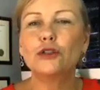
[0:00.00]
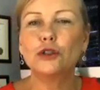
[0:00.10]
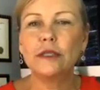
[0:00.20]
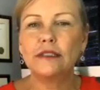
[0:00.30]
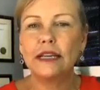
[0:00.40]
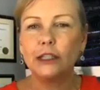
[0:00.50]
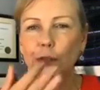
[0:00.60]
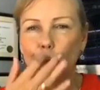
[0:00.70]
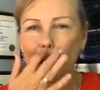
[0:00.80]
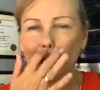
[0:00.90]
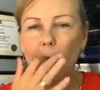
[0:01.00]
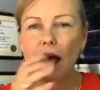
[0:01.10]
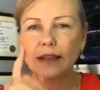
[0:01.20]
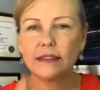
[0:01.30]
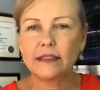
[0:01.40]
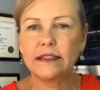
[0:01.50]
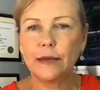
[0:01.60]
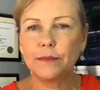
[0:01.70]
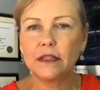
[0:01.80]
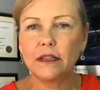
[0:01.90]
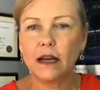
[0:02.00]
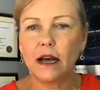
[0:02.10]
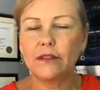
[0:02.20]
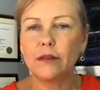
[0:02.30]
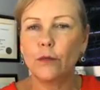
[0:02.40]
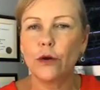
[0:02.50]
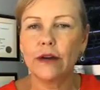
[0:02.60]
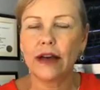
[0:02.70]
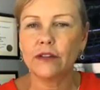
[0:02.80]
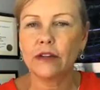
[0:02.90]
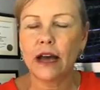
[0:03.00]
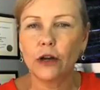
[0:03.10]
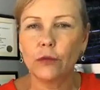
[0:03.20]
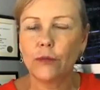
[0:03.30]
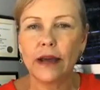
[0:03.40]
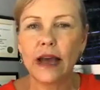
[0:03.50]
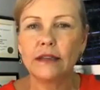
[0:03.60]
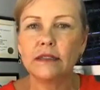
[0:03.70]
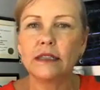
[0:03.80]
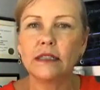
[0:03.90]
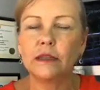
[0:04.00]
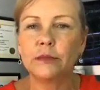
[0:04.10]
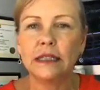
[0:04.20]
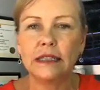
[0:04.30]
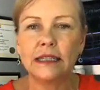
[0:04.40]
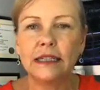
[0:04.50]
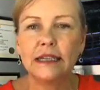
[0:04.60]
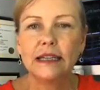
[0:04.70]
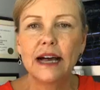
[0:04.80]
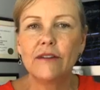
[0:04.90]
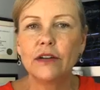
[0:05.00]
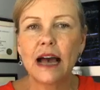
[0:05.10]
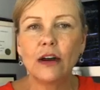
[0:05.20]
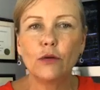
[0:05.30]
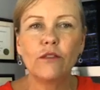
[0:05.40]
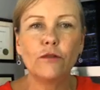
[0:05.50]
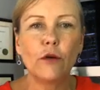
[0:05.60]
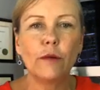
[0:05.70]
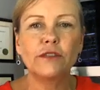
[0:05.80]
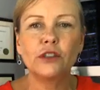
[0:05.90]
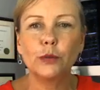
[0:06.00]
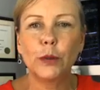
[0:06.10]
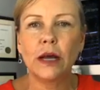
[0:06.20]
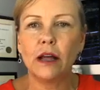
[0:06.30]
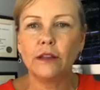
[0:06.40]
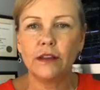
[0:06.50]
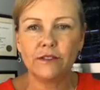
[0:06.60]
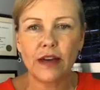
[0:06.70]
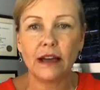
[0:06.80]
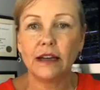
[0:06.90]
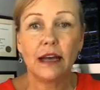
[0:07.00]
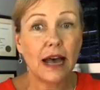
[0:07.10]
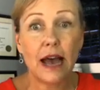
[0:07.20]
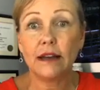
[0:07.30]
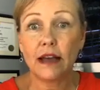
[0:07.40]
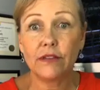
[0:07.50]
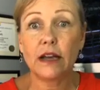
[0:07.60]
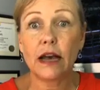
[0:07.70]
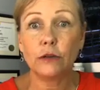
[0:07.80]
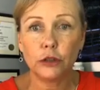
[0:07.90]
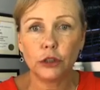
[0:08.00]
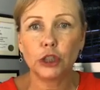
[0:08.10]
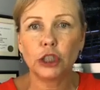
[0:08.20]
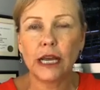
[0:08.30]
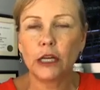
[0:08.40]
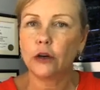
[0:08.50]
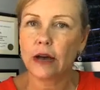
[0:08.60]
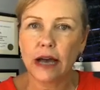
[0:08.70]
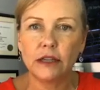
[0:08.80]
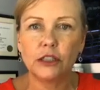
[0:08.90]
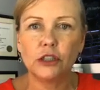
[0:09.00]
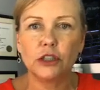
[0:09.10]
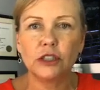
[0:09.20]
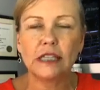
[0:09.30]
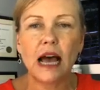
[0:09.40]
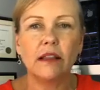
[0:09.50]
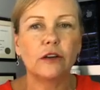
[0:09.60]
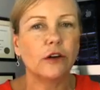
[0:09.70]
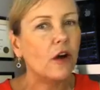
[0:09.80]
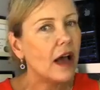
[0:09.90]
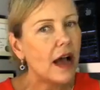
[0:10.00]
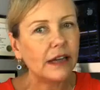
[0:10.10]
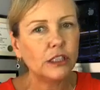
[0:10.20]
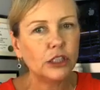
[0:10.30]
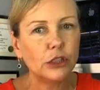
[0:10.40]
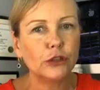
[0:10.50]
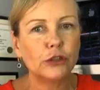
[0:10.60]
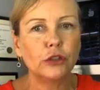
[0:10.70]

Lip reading: Julie said. You know what? I skipped the word avocado by accident completely. Avocado, a form of super healthy fat. Add avocado to your shake, or add it to your salad, or add it to your